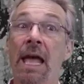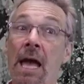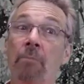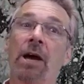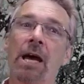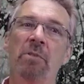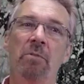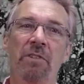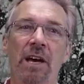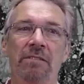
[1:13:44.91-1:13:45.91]
and perhaps
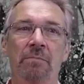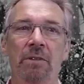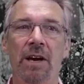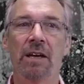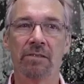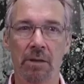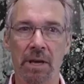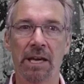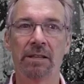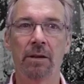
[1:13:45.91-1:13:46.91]
provide some advice on
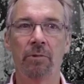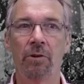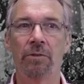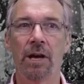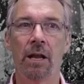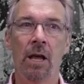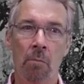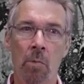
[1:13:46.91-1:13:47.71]
making their profile